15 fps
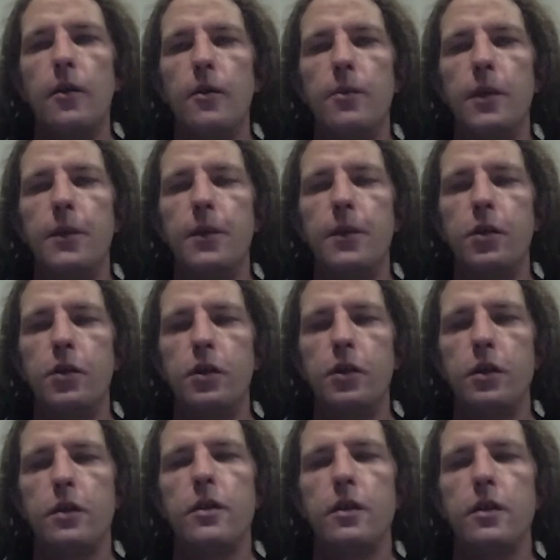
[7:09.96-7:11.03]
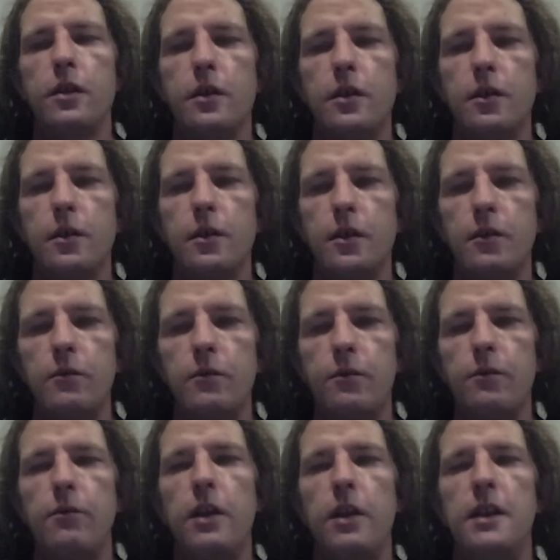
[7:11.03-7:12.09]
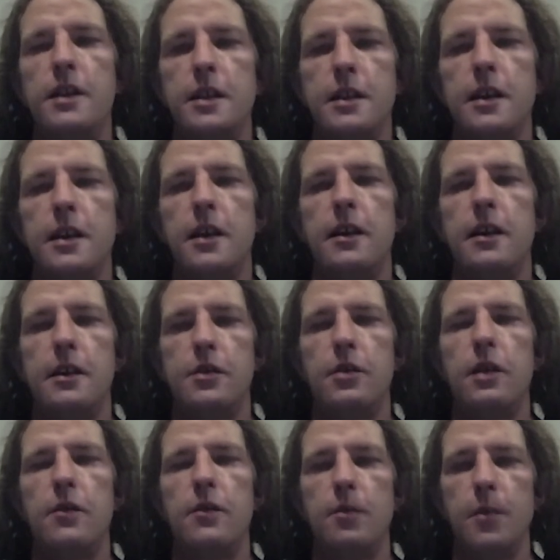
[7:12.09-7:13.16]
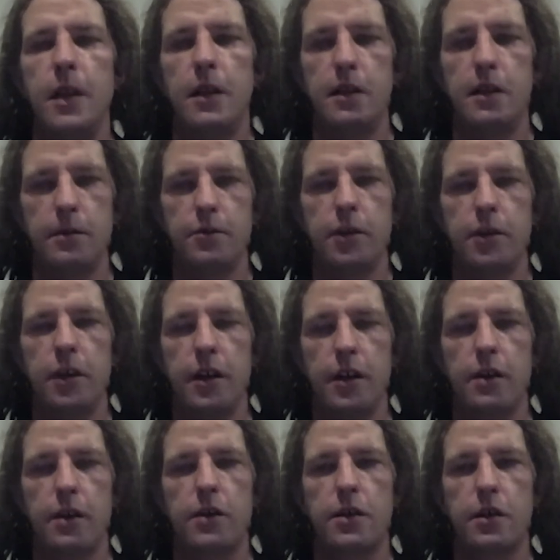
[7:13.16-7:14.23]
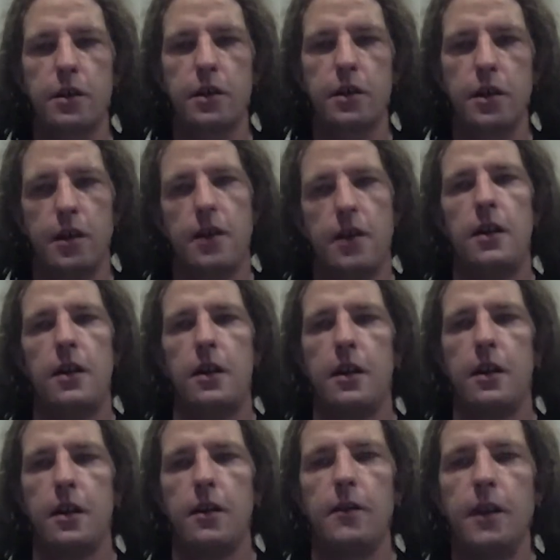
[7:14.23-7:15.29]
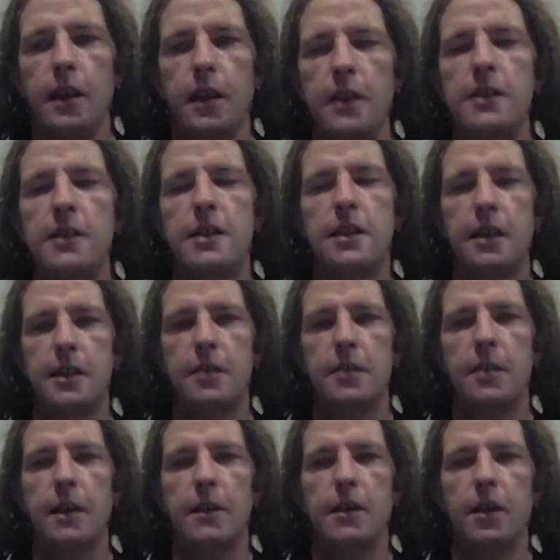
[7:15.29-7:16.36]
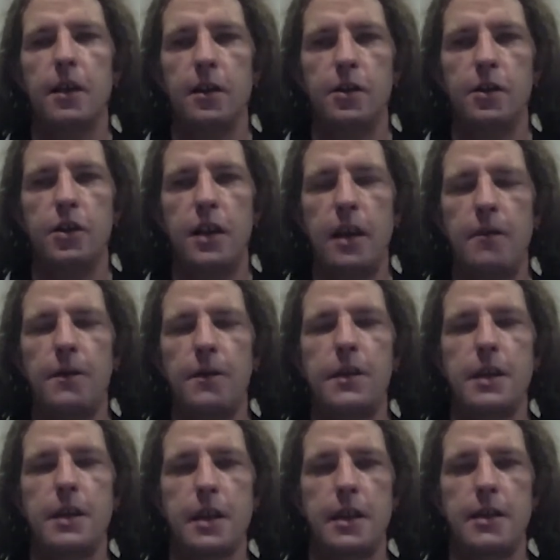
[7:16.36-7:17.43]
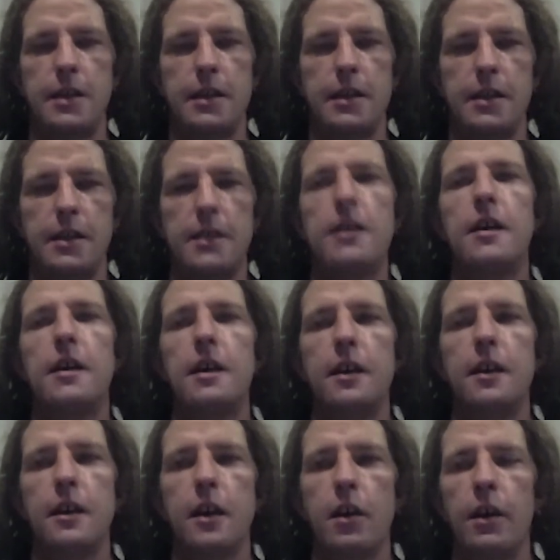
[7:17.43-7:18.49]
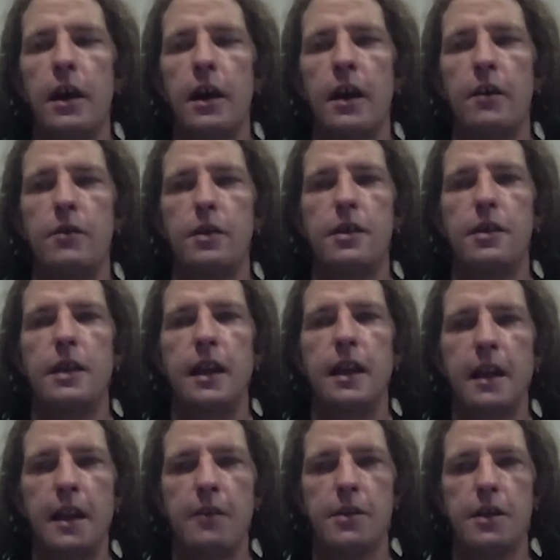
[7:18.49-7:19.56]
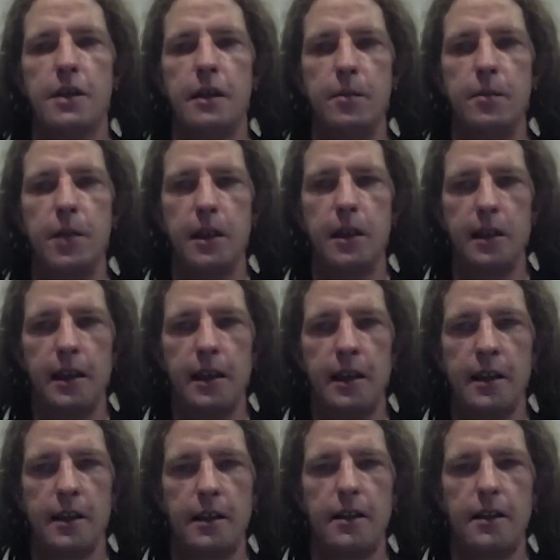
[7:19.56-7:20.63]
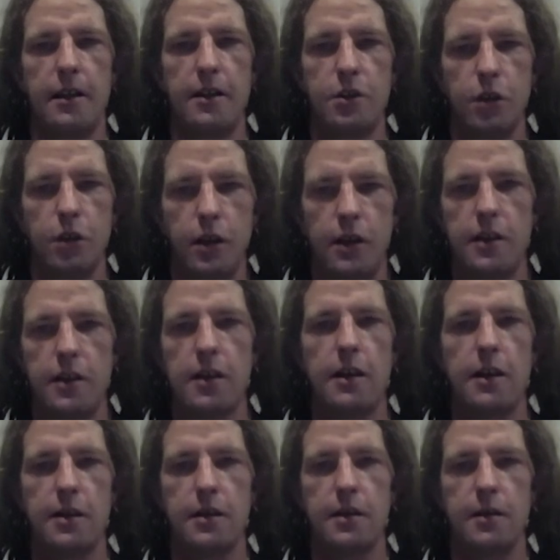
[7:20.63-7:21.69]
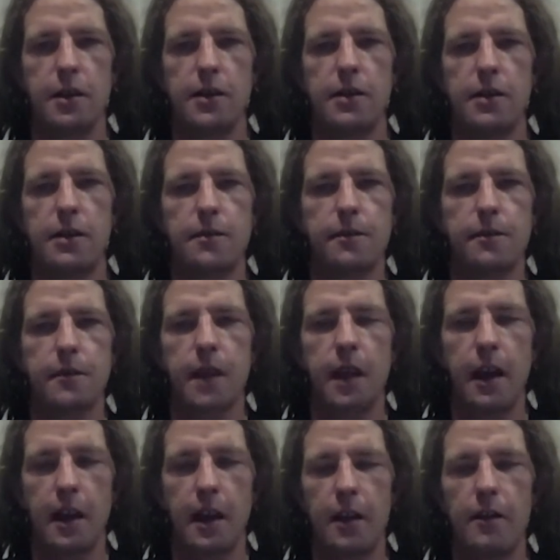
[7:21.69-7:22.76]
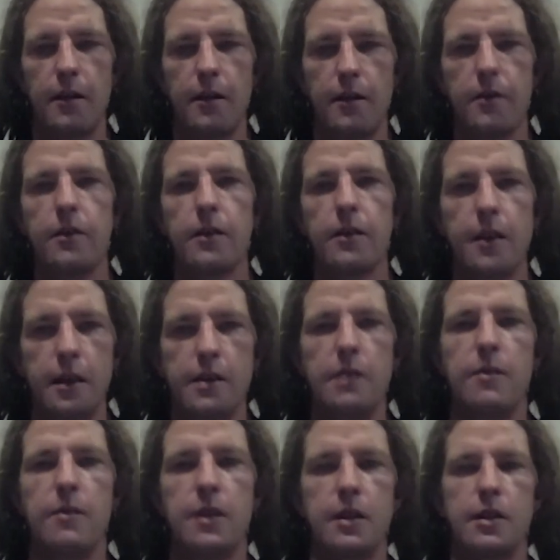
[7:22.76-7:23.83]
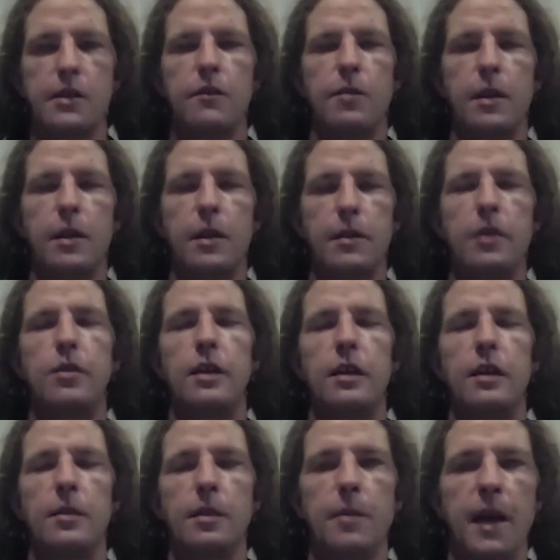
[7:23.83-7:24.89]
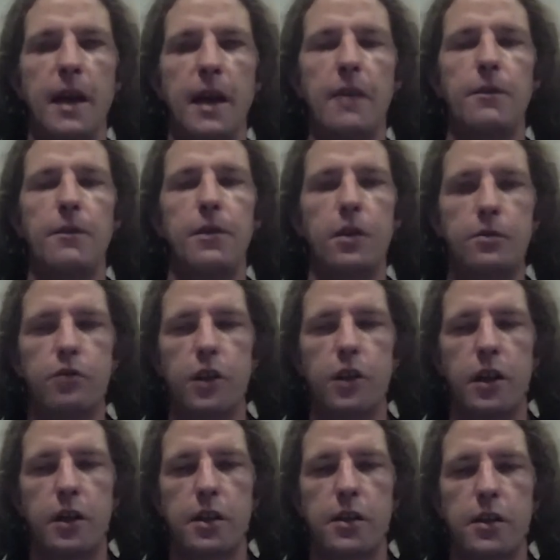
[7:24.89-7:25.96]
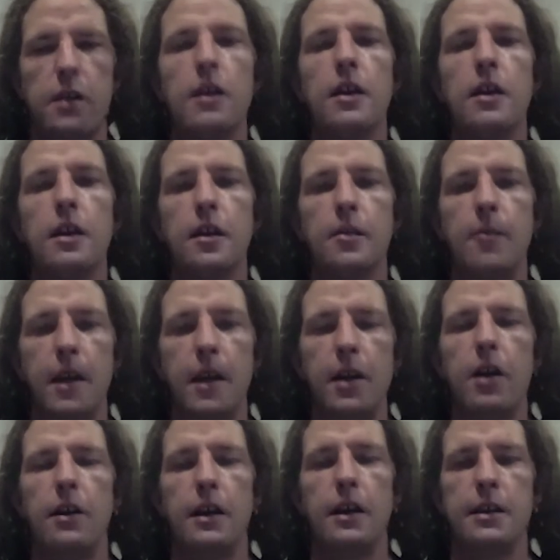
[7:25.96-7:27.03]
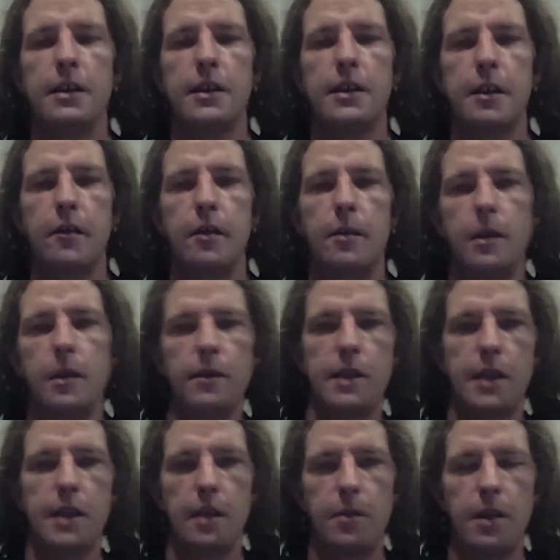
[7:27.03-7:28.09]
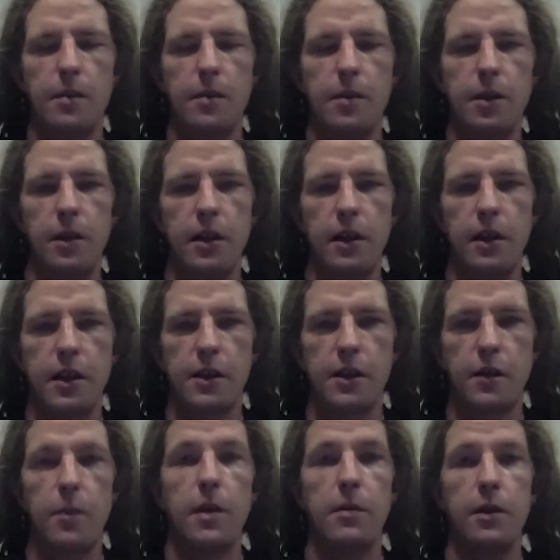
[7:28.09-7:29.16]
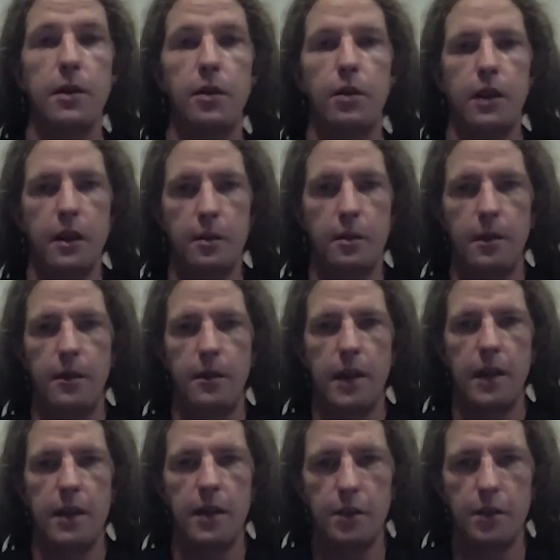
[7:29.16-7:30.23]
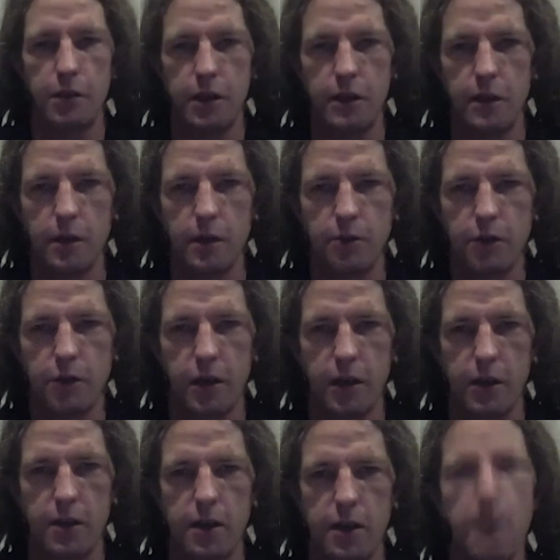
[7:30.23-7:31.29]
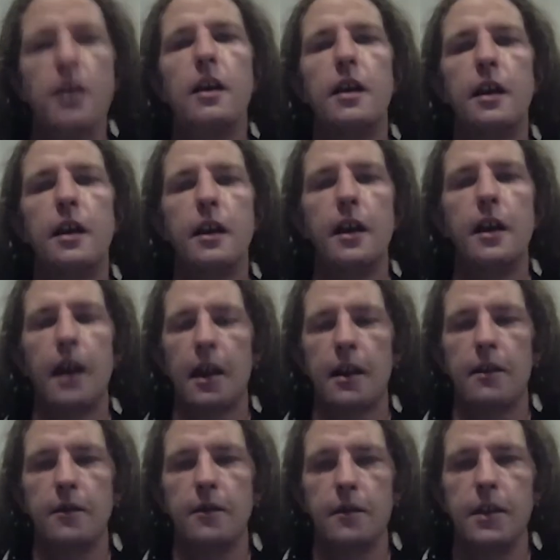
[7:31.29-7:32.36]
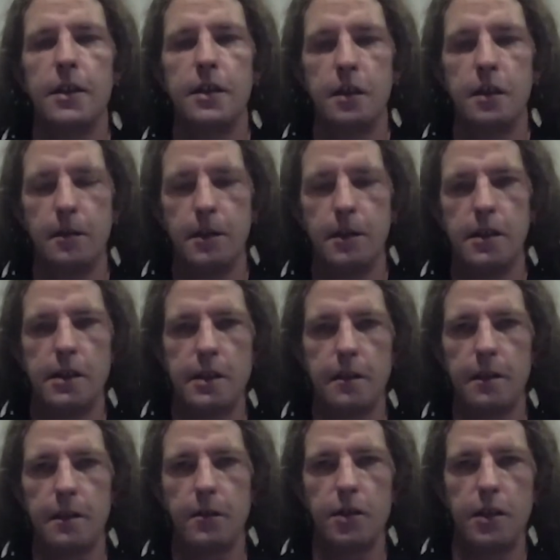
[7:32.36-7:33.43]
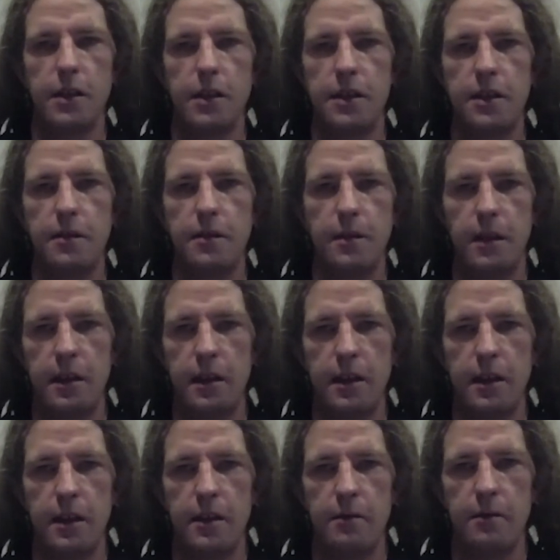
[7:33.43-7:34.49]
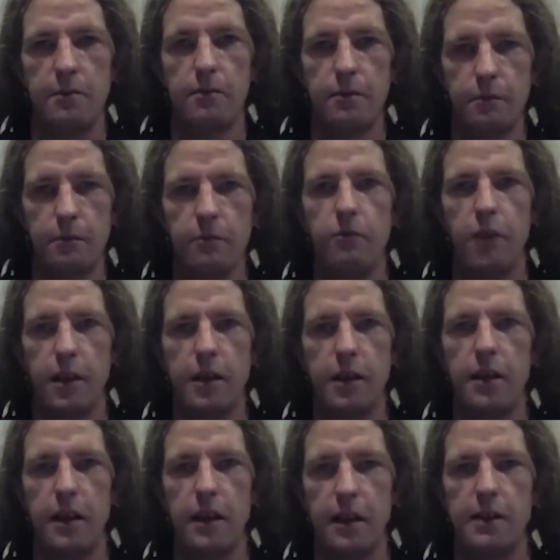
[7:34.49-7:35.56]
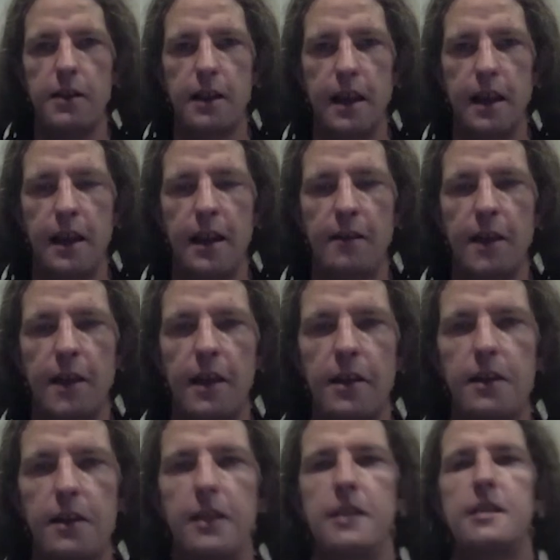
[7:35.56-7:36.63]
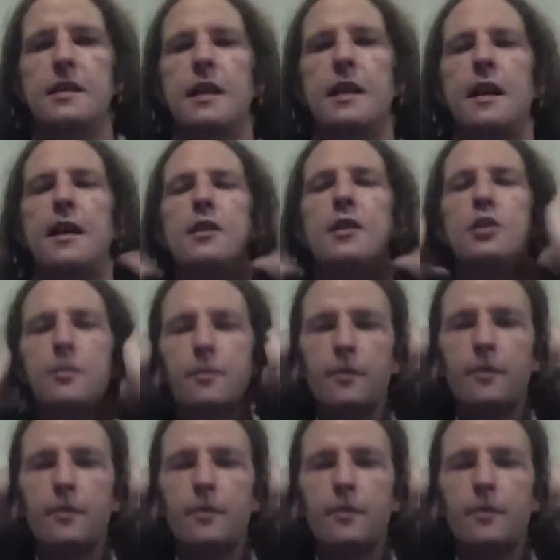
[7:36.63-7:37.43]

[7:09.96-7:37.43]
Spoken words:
before really starting to even build a product, the lean startup methodology emphasizes going out, getting outside the building and talking to customers. And customers, the people who are going to be paying for your product, may not necessarily be the same people as for people who are going to be the end users of your product. And this is obviously something which needs to be recognized again at that earliest stage.